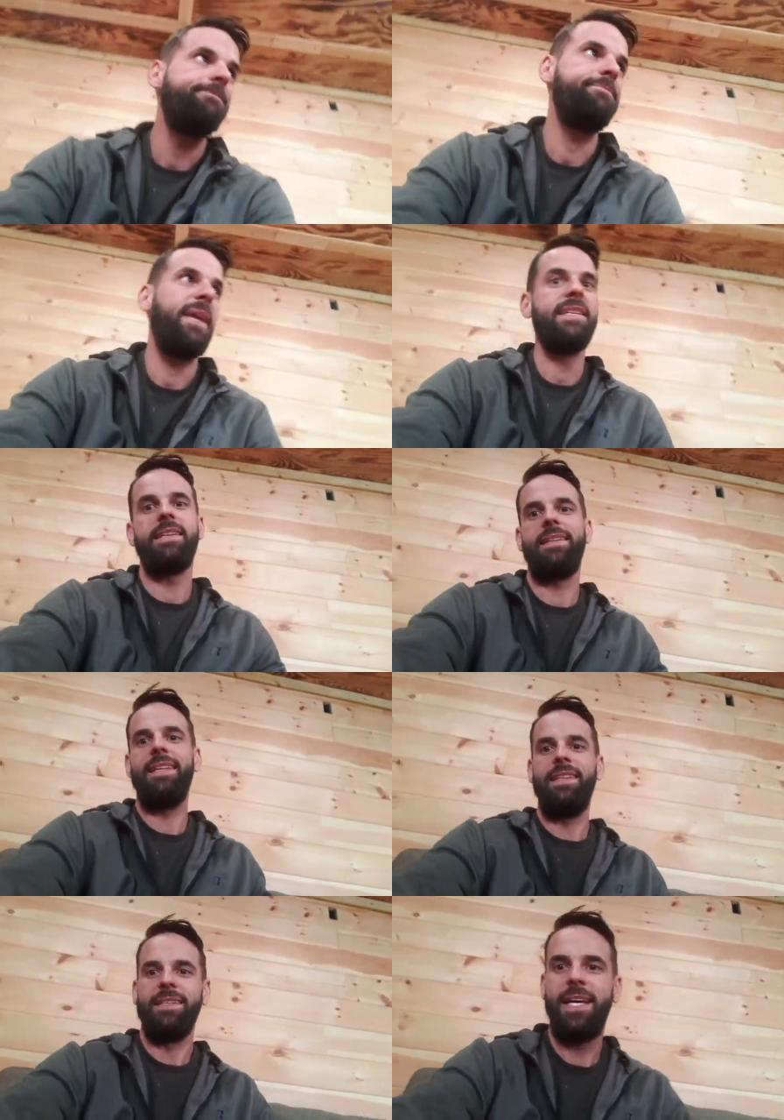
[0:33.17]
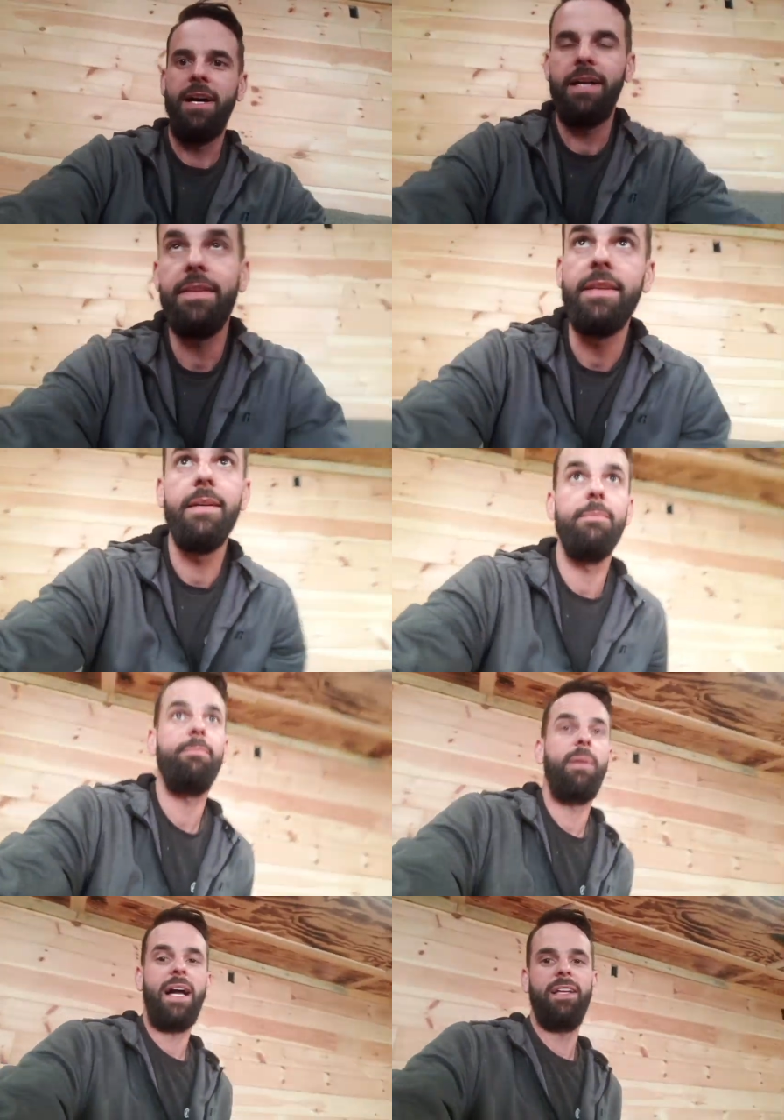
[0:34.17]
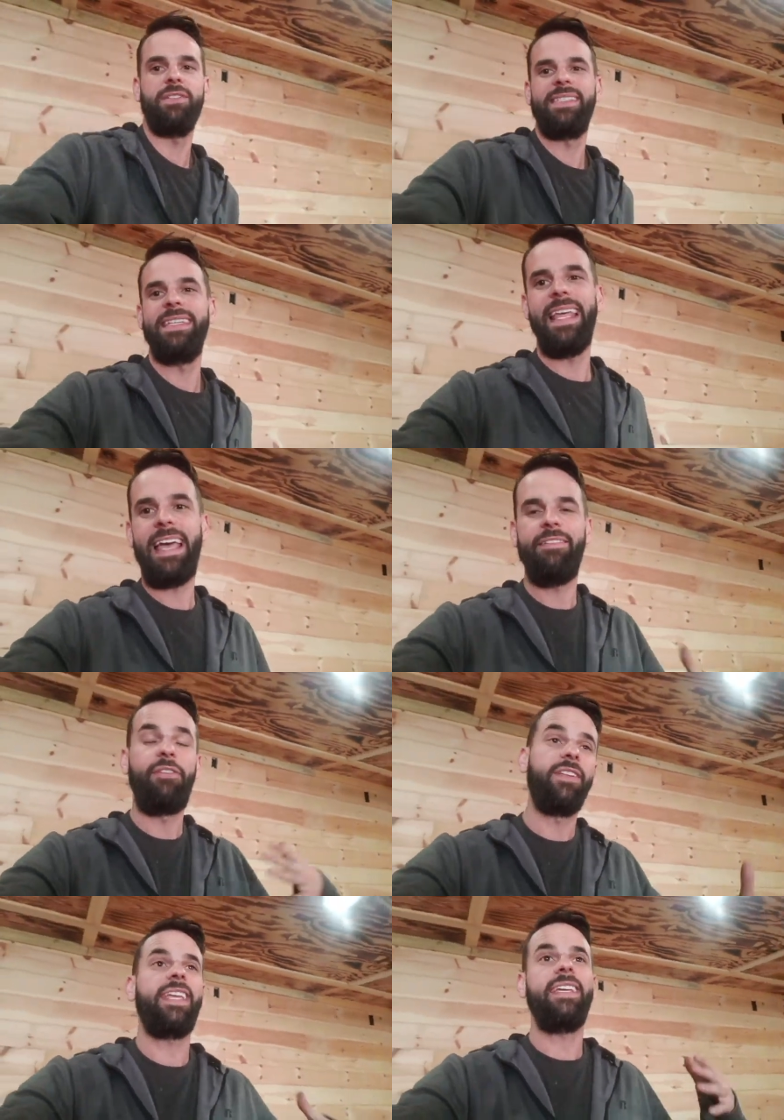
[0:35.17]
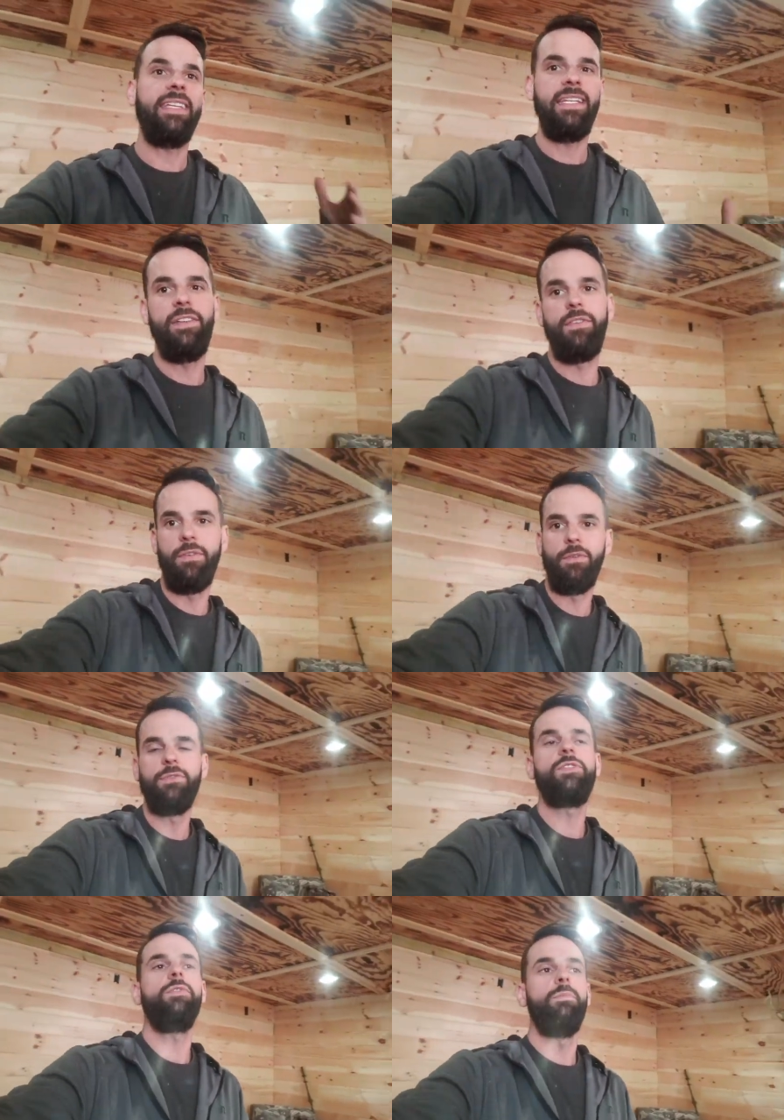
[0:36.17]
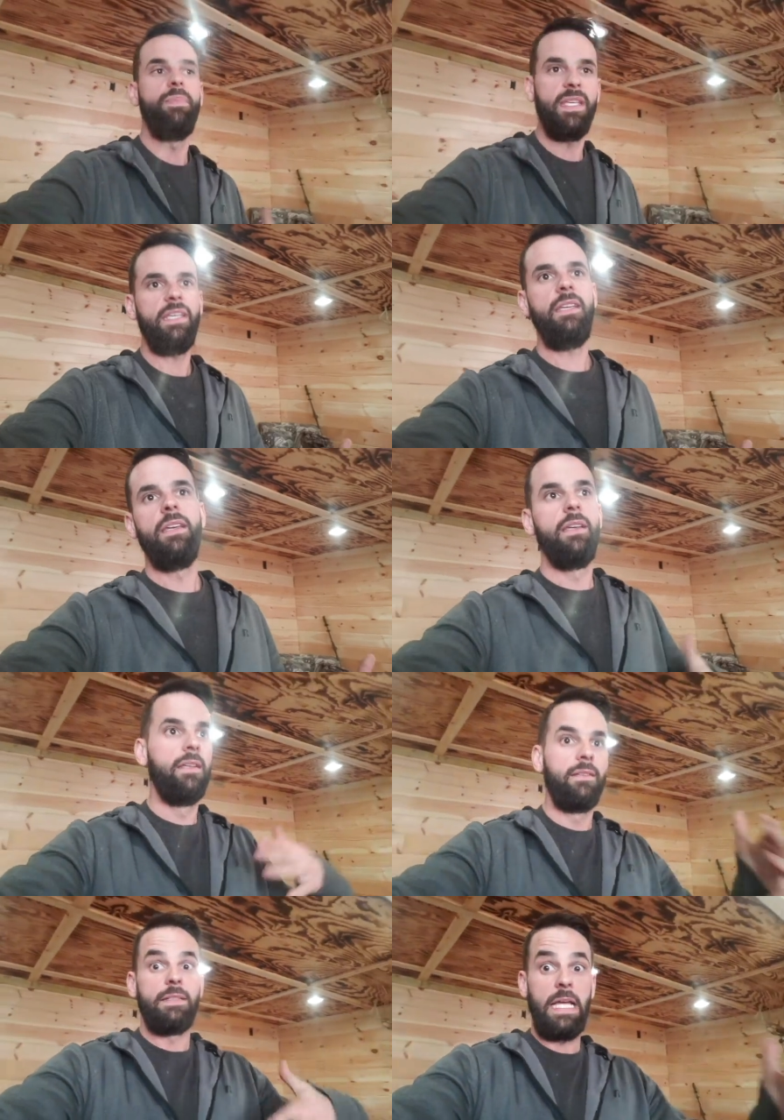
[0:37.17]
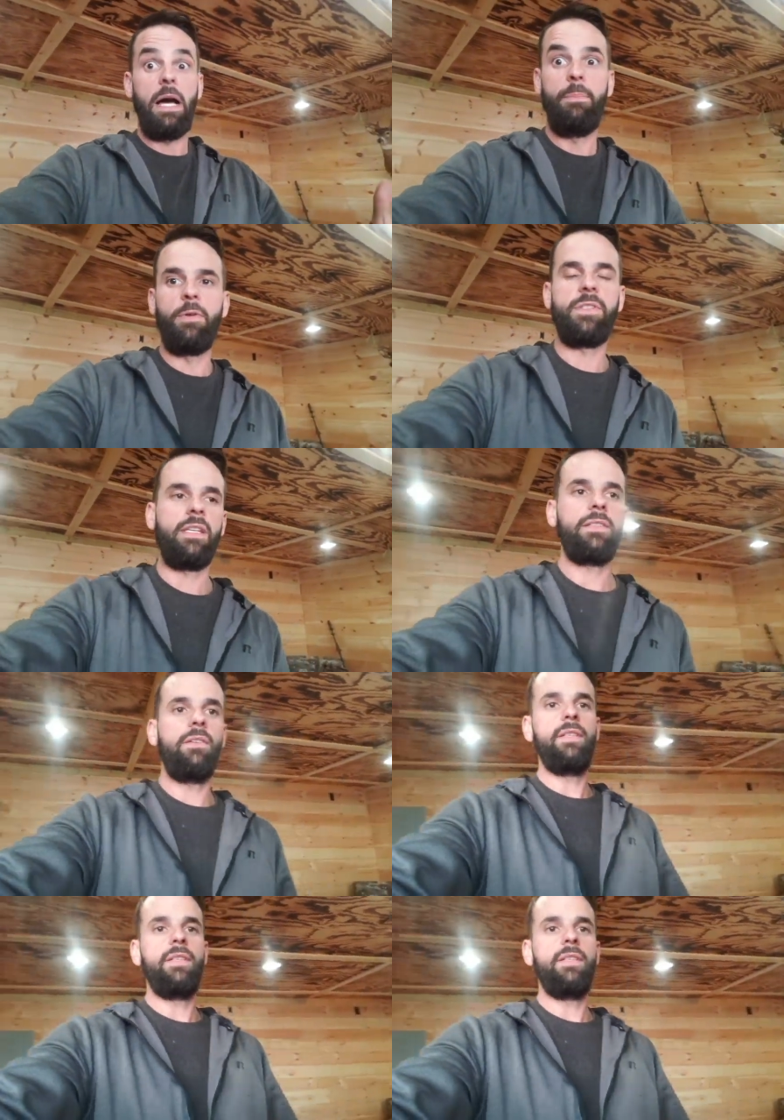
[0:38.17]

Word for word: basically the the piles didn't have everything it needed to to be composting, so it